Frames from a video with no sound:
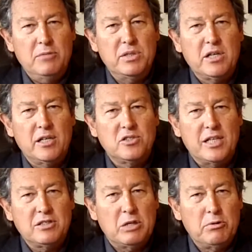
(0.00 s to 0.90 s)
because
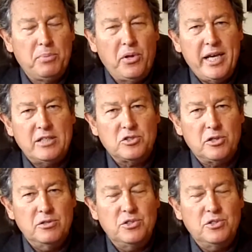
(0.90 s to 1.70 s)
as they were playing a certain